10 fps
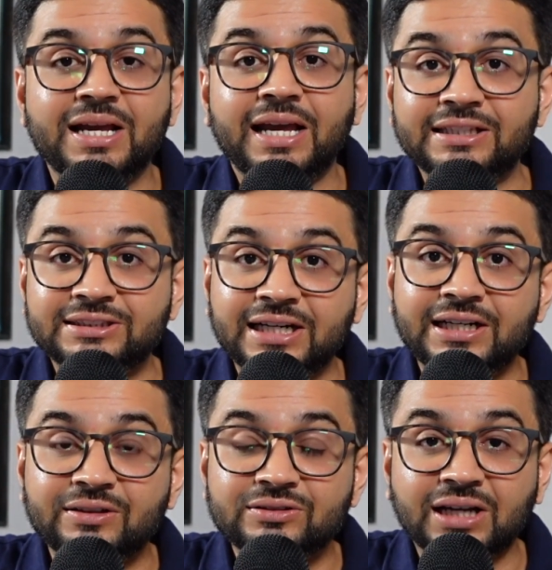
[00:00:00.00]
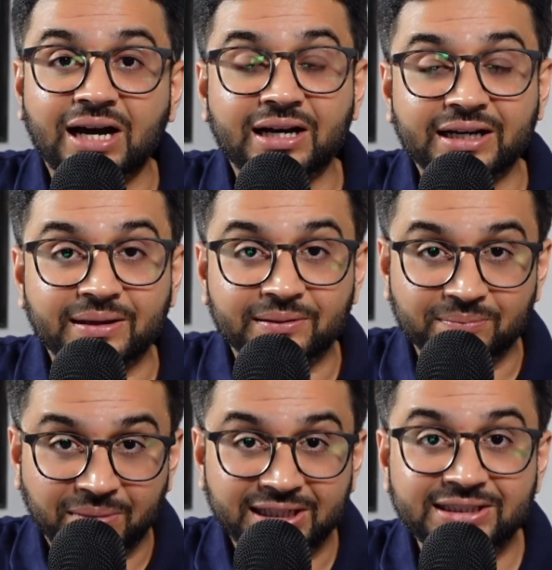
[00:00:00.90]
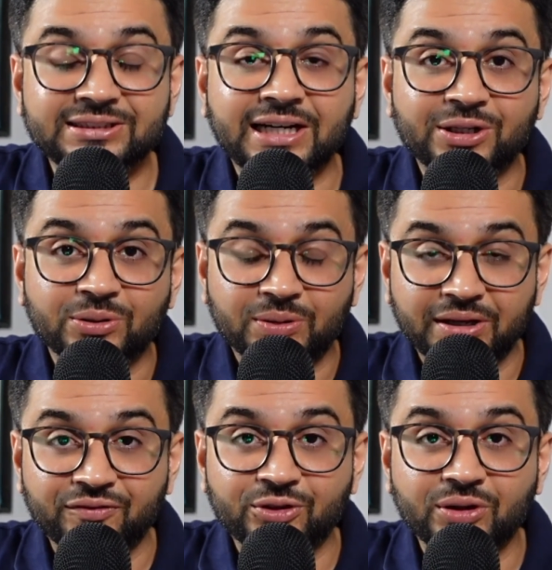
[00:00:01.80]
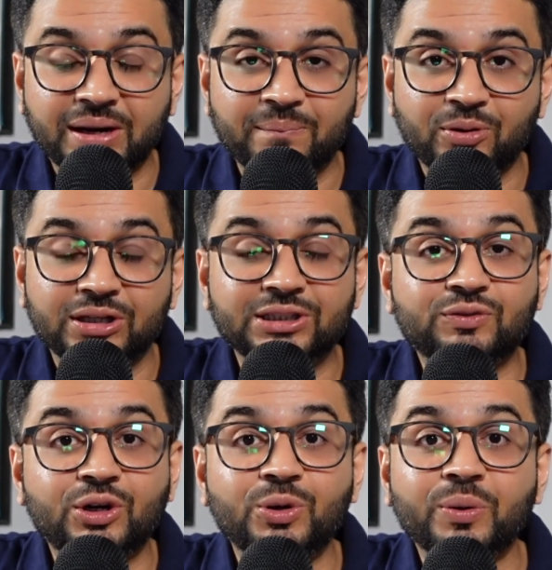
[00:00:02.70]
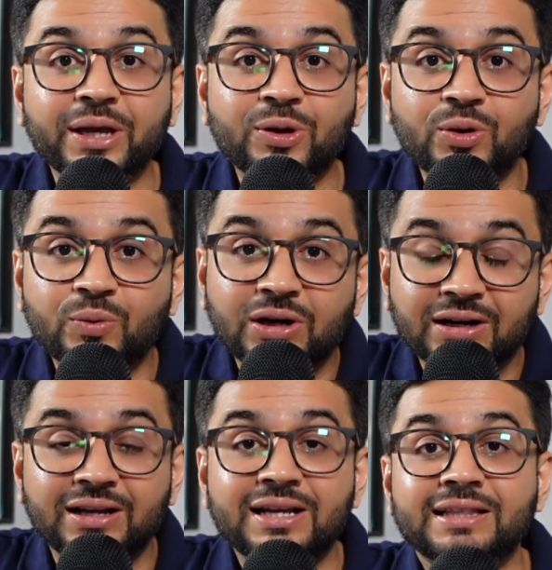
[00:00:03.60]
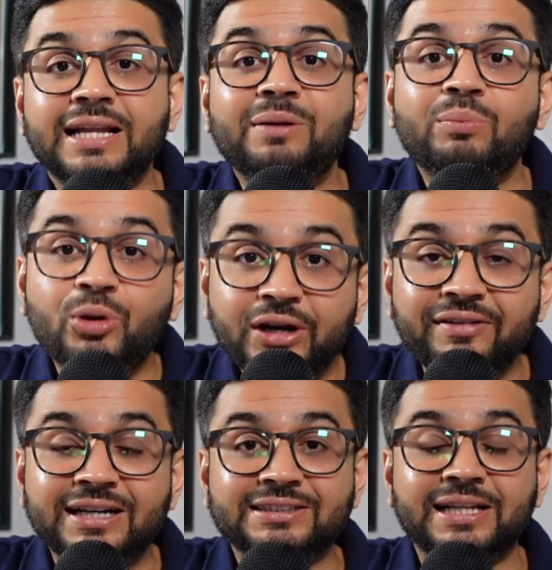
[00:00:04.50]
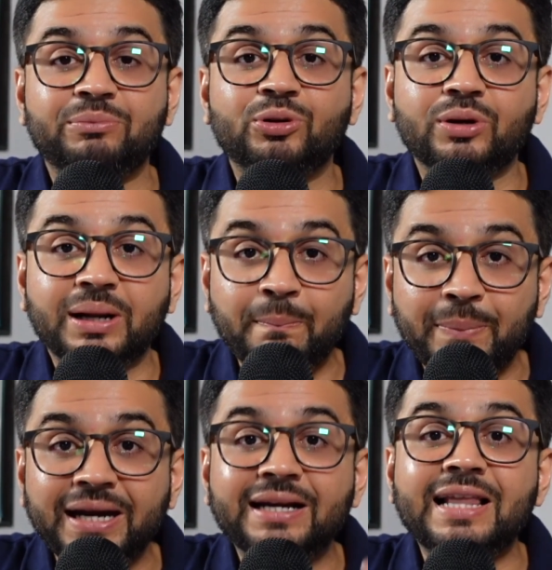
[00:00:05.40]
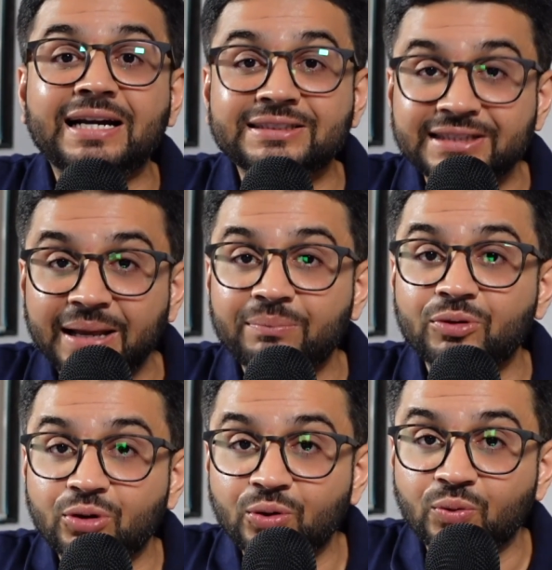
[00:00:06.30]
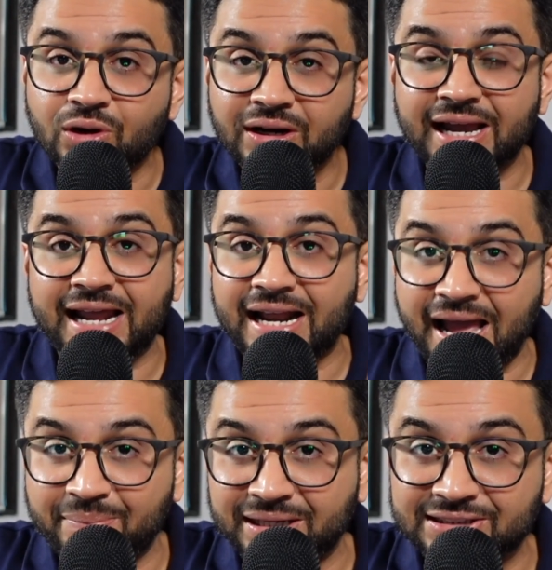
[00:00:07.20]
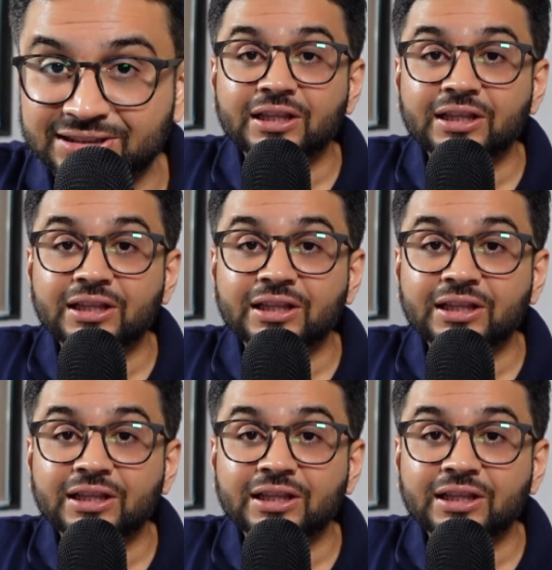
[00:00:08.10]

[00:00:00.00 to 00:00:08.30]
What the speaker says: Incentives are monies that you give to your employees for doing good work that motivates them to repeat that same good work and habits.